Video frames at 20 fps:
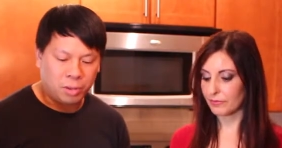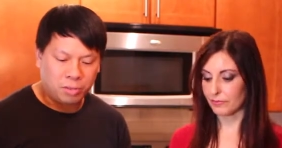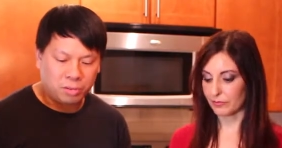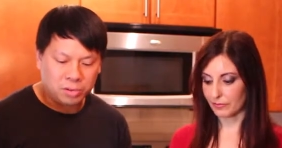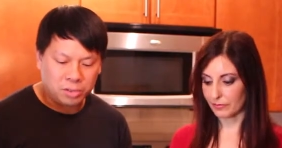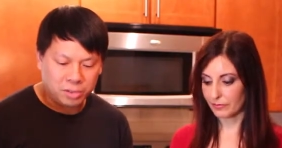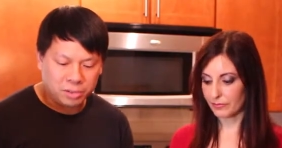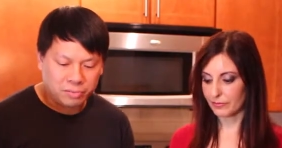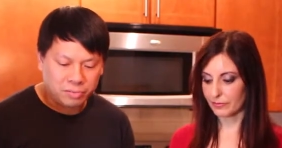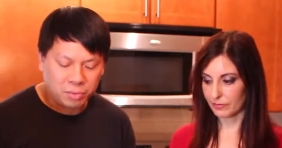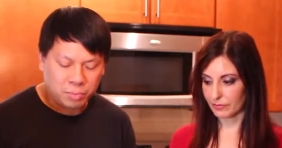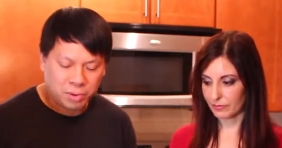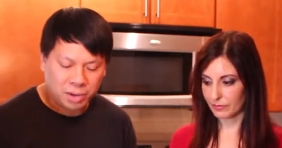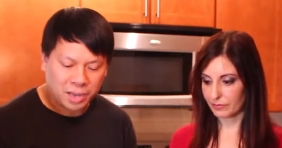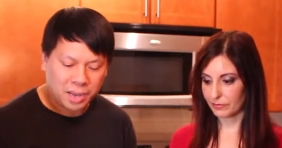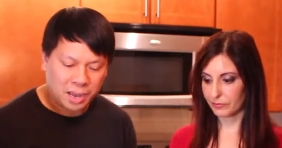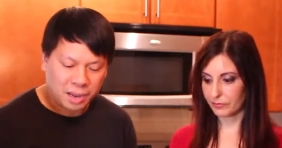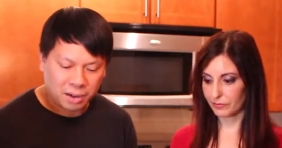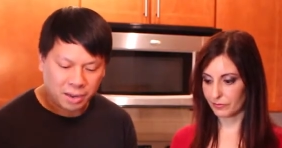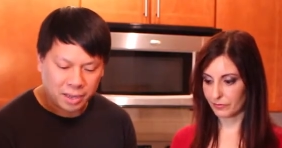Speaker 1: other delivery,
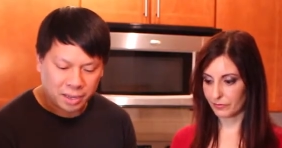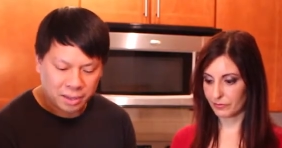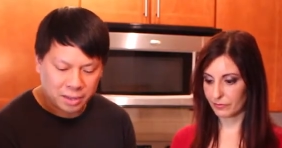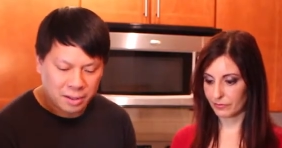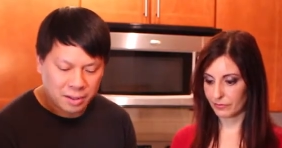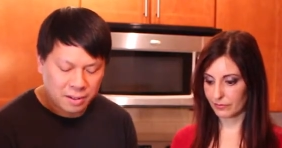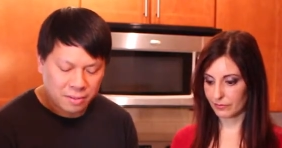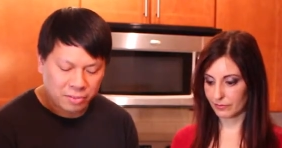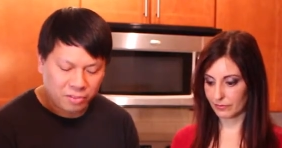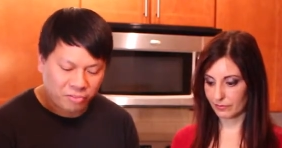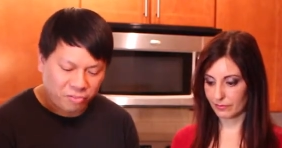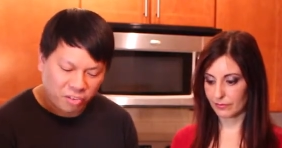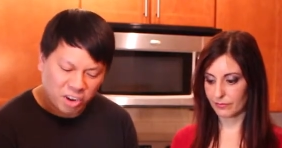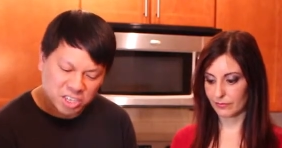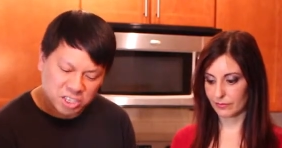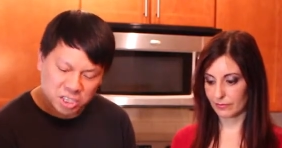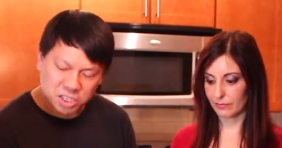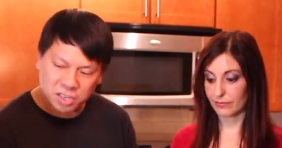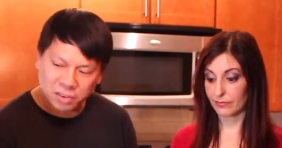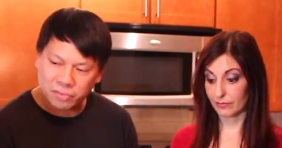but I kind of like the
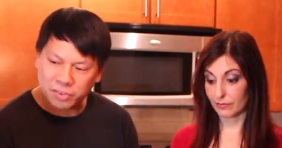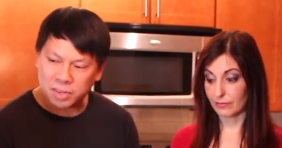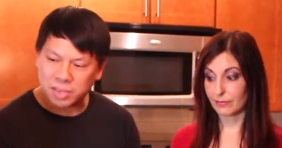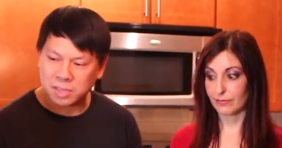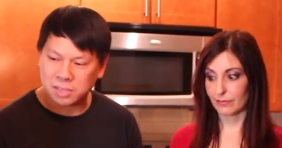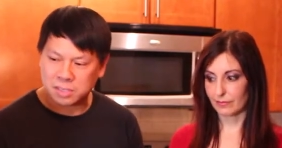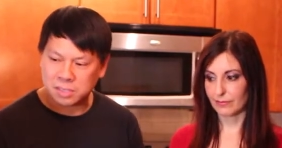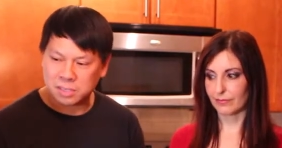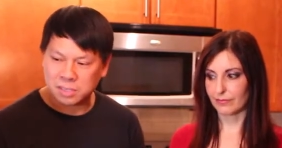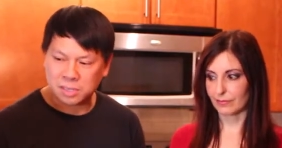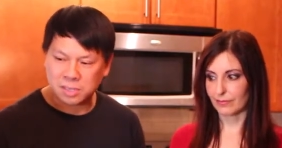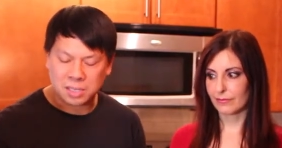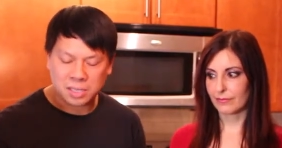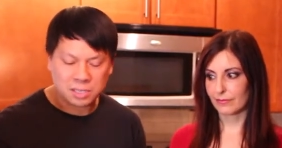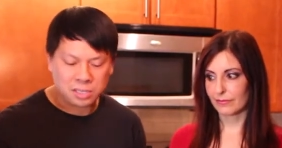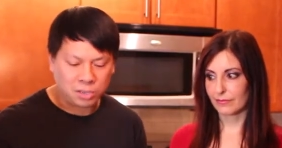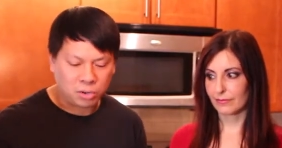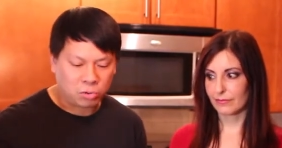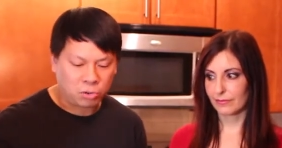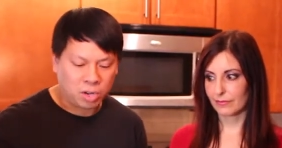freshness of it because the
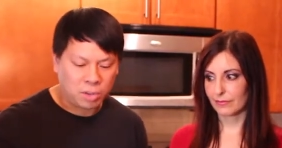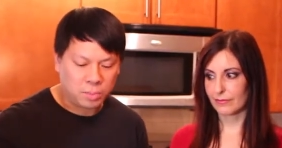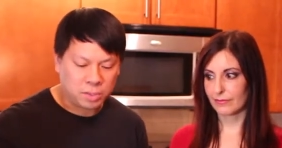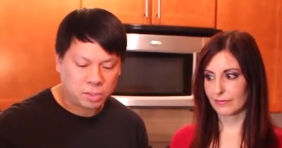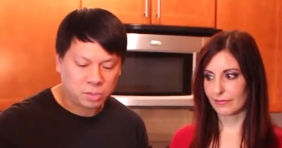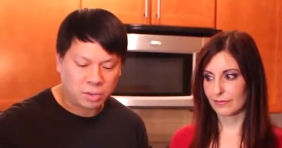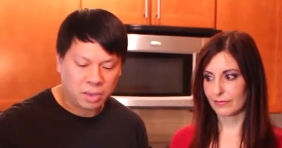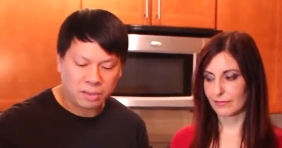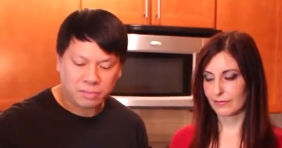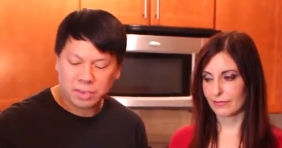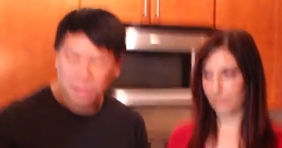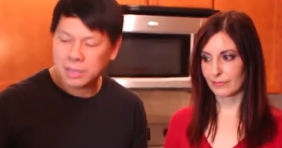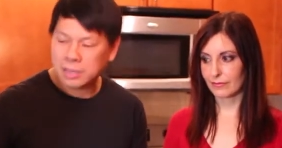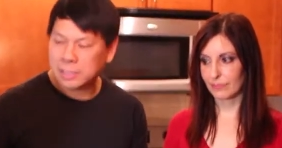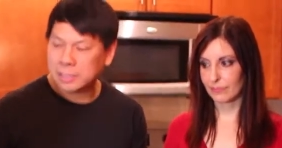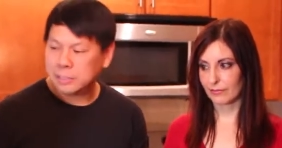since the cream is so heavy.